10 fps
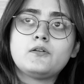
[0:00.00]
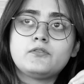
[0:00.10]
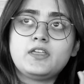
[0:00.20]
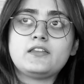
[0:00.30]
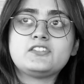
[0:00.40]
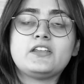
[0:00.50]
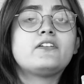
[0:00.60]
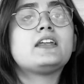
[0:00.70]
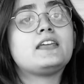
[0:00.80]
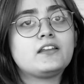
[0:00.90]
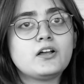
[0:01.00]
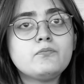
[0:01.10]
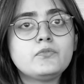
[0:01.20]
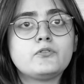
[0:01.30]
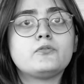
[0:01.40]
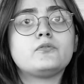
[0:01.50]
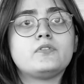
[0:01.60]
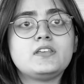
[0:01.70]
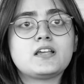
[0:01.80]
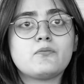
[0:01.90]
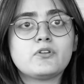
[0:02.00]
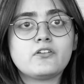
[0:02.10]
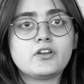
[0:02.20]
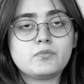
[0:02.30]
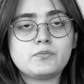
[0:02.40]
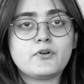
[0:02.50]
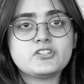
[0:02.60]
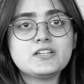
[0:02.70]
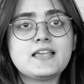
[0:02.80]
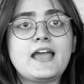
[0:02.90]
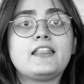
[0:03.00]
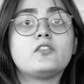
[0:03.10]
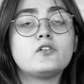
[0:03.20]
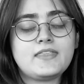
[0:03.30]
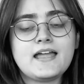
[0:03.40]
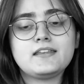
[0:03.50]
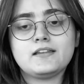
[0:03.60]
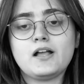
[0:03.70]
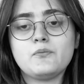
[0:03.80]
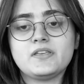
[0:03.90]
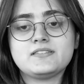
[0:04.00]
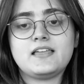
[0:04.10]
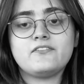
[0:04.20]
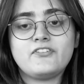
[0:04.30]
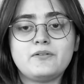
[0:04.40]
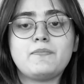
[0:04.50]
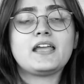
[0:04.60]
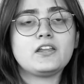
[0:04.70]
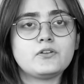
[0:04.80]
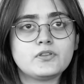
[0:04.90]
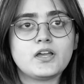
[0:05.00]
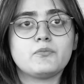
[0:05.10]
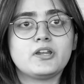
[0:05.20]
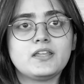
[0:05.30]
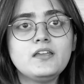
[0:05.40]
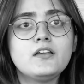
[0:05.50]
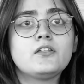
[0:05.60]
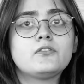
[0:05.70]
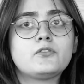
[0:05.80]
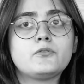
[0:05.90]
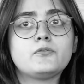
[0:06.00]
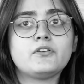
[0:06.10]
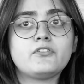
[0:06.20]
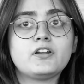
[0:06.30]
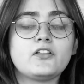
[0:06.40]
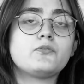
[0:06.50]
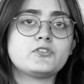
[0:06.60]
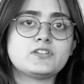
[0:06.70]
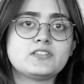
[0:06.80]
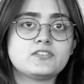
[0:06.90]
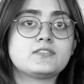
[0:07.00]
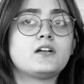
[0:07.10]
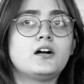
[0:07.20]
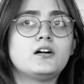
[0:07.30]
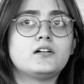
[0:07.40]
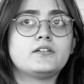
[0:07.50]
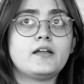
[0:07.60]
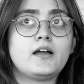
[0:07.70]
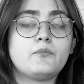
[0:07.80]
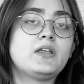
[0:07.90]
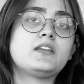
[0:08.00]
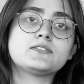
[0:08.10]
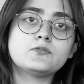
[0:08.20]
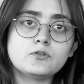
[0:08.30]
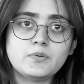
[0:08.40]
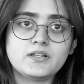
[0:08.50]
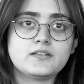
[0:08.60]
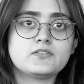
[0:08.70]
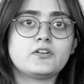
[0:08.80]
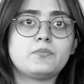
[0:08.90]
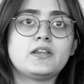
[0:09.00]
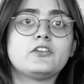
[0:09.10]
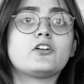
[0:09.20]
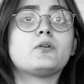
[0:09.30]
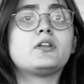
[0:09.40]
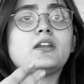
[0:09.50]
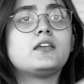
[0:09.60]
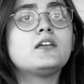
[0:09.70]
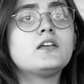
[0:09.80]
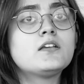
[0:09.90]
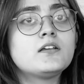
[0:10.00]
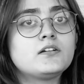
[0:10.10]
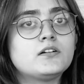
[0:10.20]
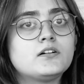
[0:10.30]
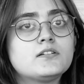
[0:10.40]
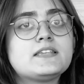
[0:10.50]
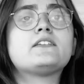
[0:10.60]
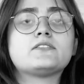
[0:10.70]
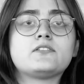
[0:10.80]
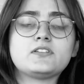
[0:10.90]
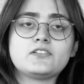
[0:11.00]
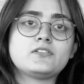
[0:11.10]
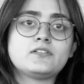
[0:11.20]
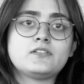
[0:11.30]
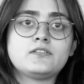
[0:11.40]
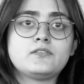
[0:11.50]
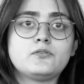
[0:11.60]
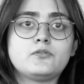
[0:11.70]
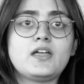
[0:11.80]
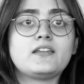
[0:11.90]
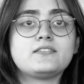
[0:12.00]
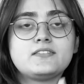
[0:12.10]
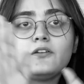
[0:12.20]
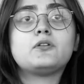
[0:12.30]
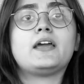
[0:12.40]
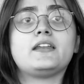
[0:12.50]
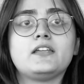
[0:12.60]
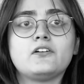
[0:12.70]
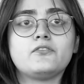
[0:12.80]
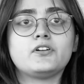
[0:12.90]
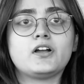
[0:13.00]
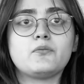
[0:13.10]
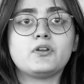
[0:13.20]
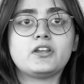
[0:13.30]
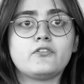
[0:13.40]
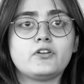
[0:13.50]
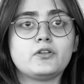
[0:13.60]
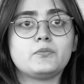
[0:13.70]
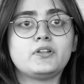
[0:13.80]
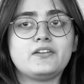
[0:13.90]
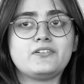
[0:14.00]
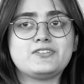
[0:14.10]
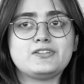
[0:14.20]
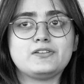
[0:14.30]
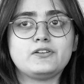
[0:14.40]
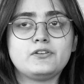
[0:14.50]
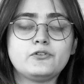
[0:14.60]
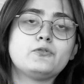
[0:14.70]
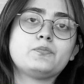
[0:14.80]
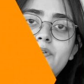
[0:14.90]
They generate income through these community renewable projects, and that income is then fed back into the community through different other projects, just updating school buildings or updating your community centers or such. So that is the whole idea of a community renewable energy group.